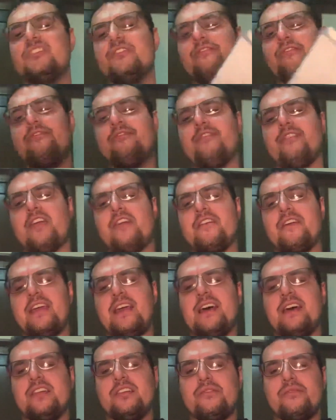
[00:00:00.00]
a very
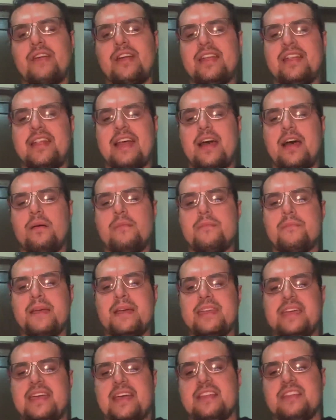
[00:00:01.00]
underrated album by
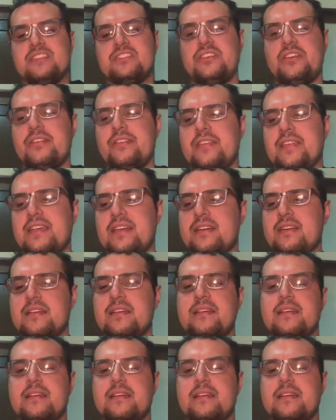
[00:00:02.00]
Katatonia.